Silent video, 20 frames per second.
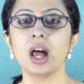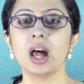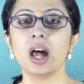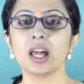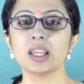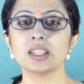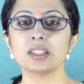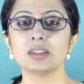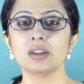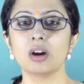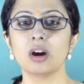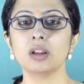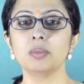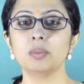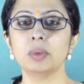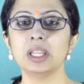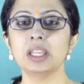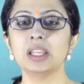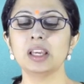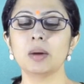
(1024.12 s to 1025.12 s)
has not
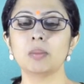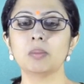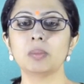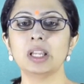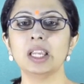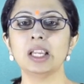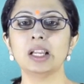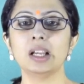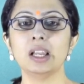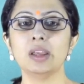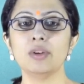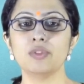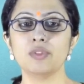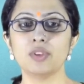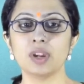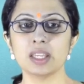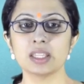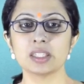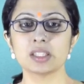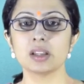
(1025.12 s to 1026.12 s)
been completely
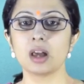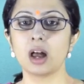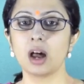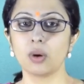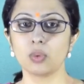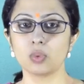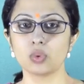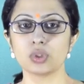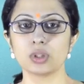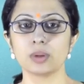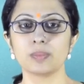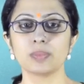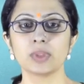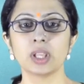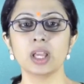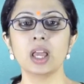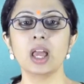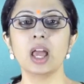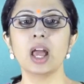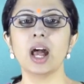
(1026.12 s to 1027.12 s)
phased out.
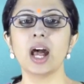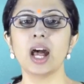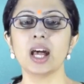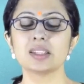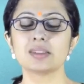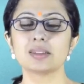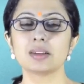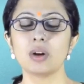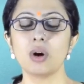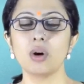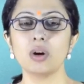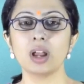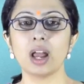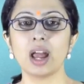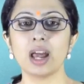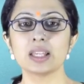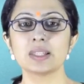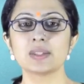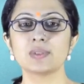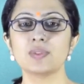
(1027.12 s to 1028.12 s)
As long
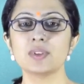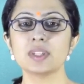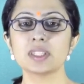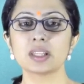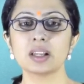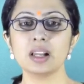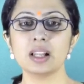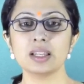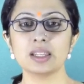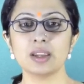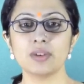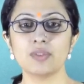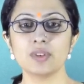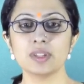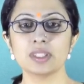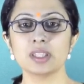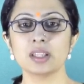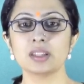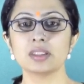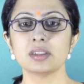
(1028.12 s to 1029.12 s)
as fiscal
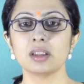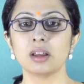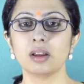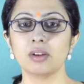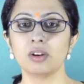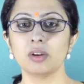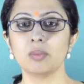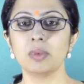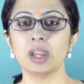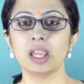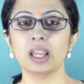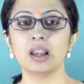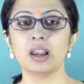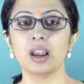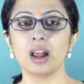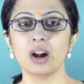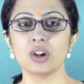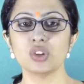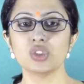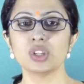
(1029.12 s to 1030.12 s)
deficits remain
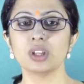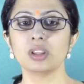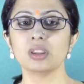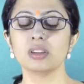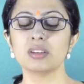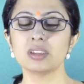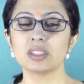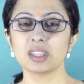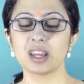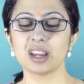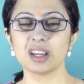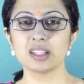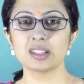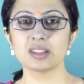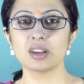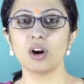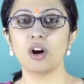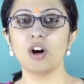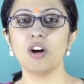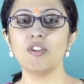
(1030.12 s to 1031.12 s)
large, the
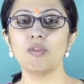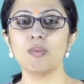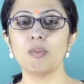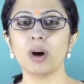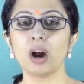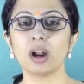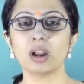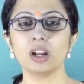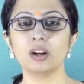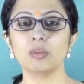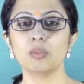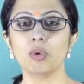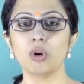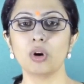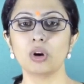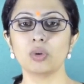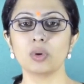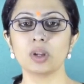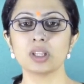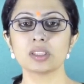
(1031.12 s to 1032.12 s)
size of market
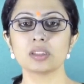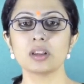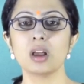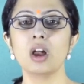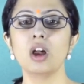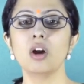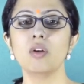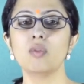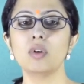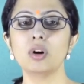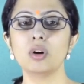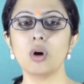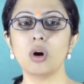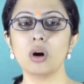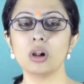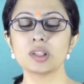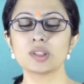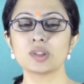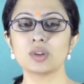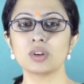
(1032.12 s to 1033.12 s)
borrowings will
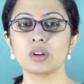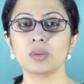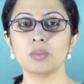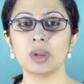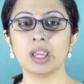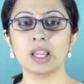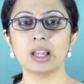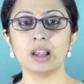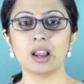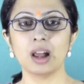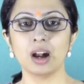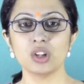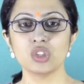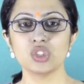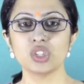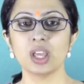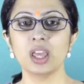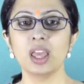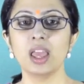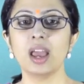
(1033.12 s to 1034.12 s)
also remain
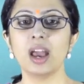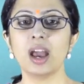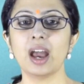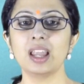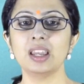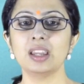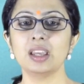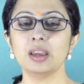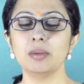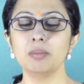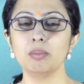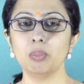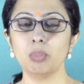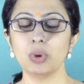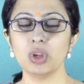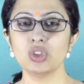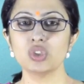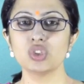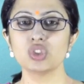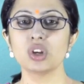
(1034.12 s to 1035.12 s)
large and
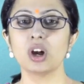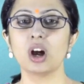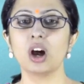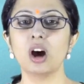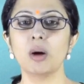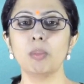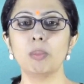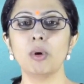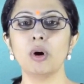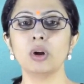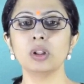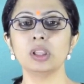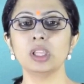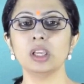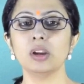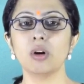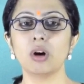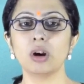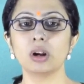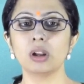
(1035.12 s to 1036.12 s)
impinge upon
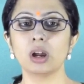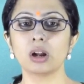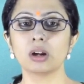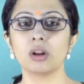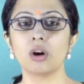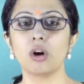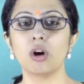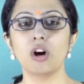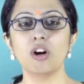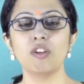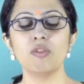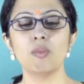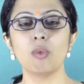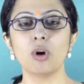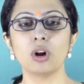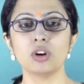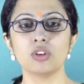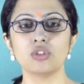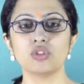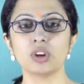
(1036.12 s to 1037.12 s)
the conduct of
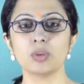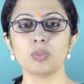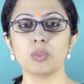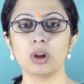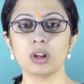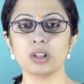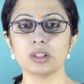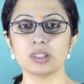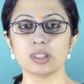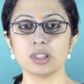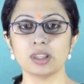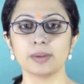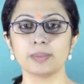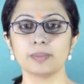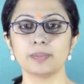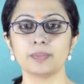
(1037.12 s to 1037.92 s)
monetary policy,